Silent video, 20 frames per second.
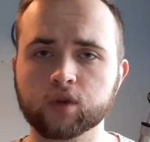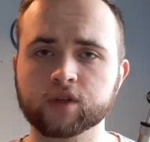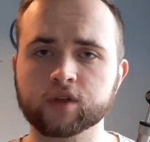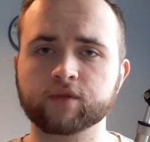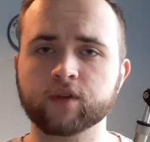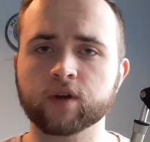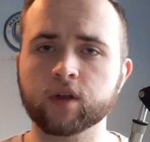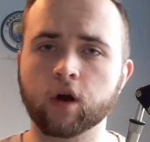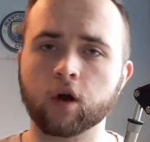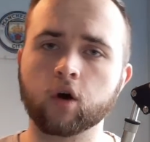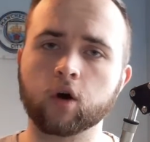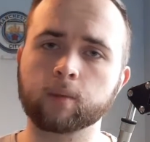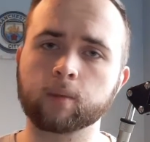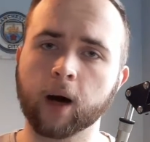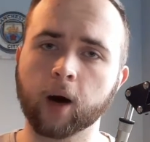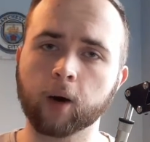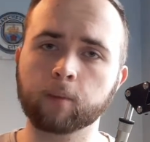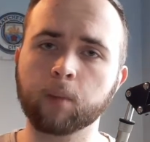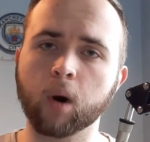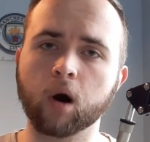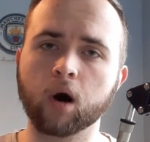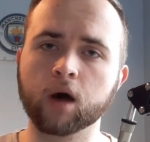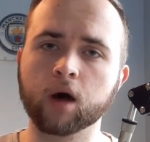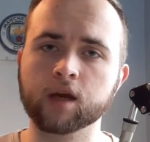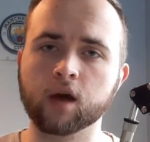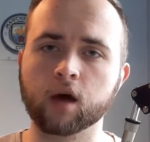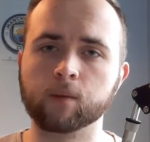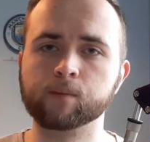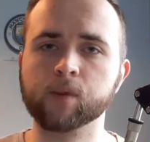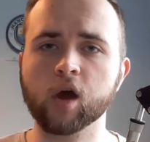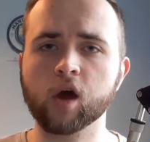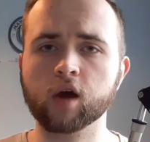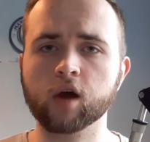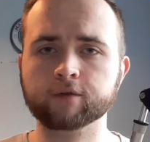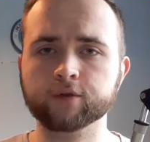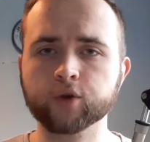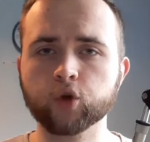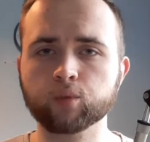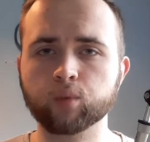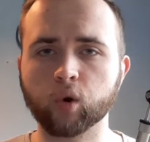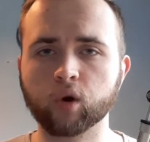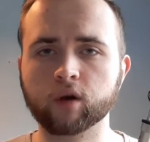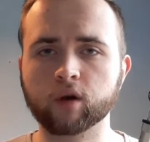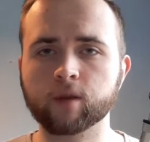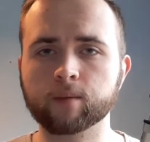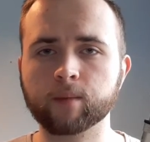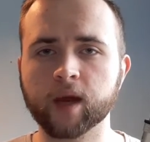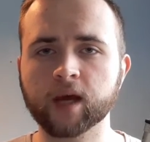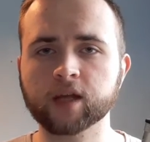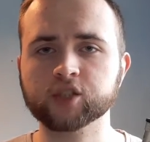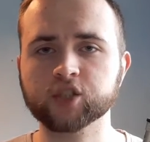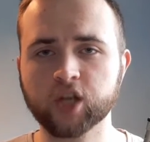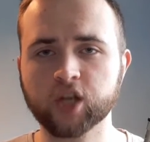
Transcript: this video about my viewpoint on the match.